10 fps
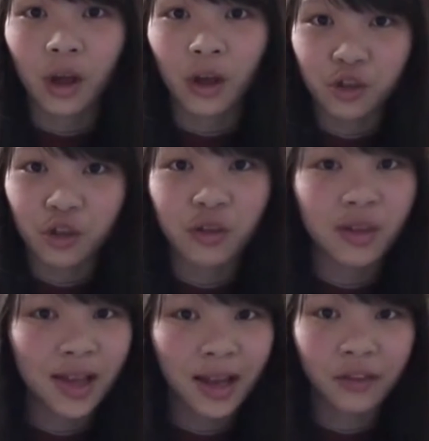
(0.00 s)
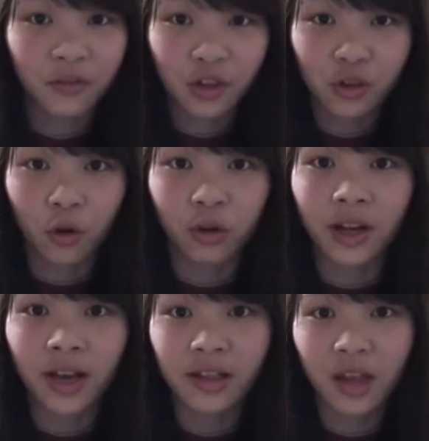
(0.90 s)
a students' activist
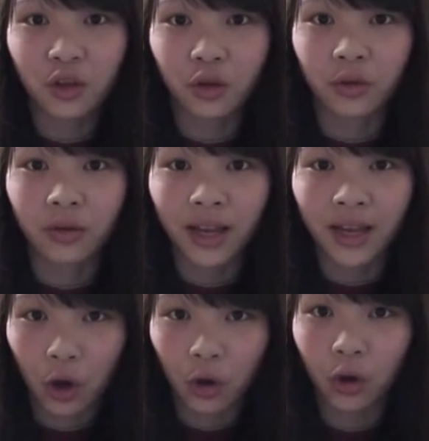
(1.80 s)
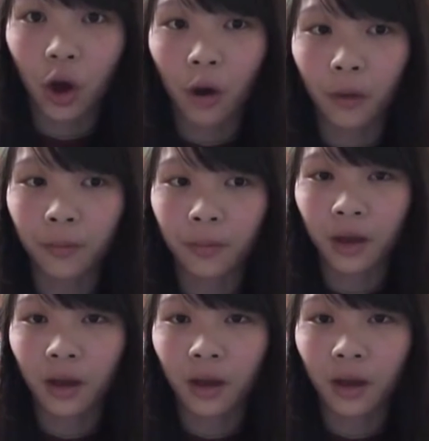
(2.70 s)
organization in Hong Kong.